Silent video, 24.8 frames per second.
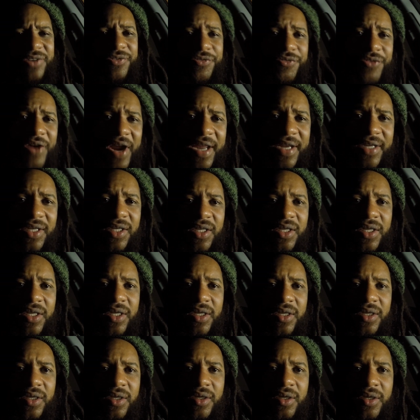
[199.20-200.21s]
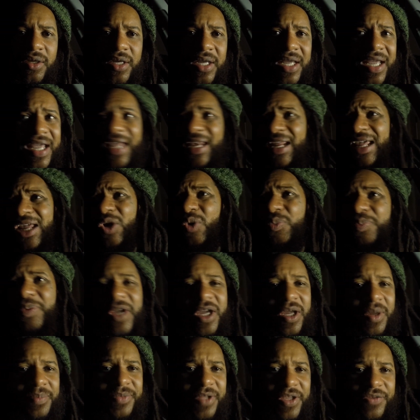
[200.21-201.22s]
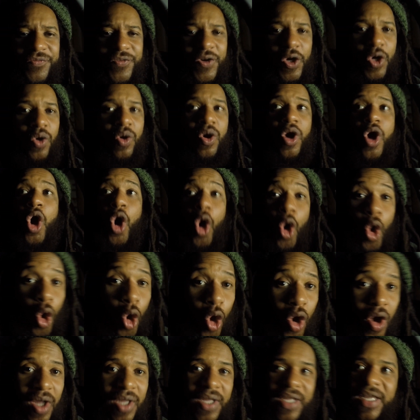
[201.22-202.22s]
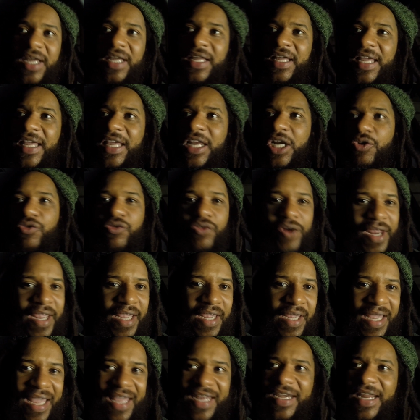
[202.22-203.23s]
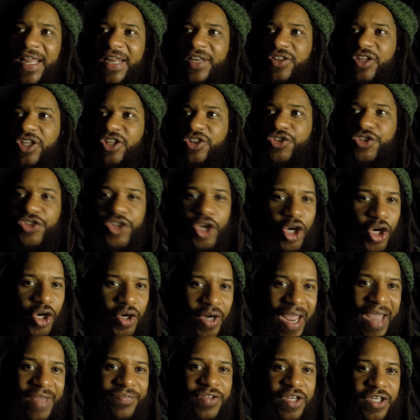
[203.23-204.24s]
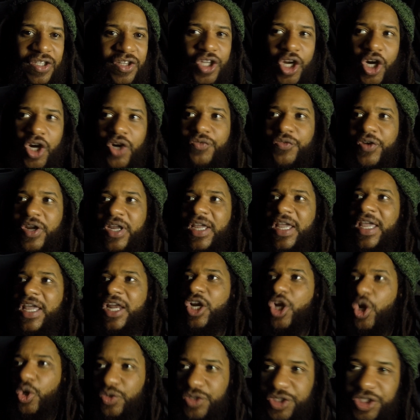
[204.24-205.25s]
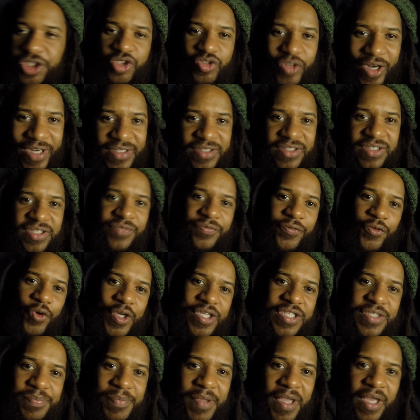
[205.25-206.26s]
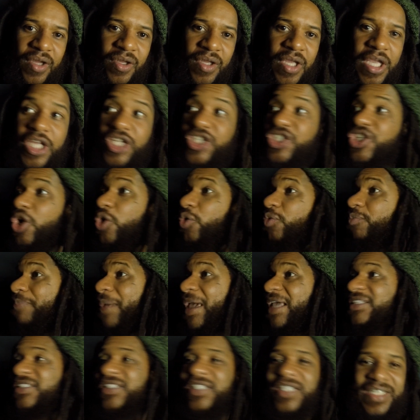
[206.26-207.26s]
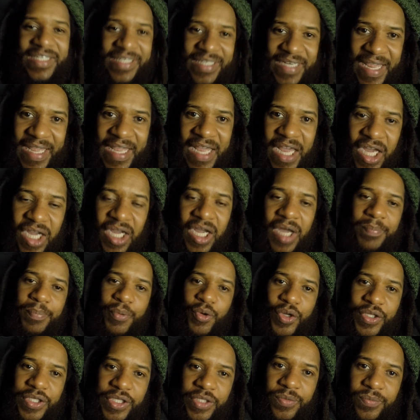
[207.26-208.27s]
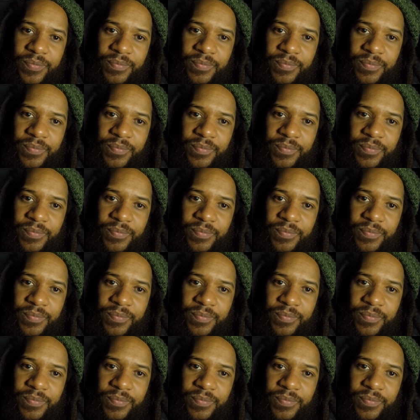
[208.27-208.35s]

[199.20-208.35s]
a friend and they don't pick up their phone, or it'll ring and then after the third ring, it'll go straight to voicemail. So basically they hung up on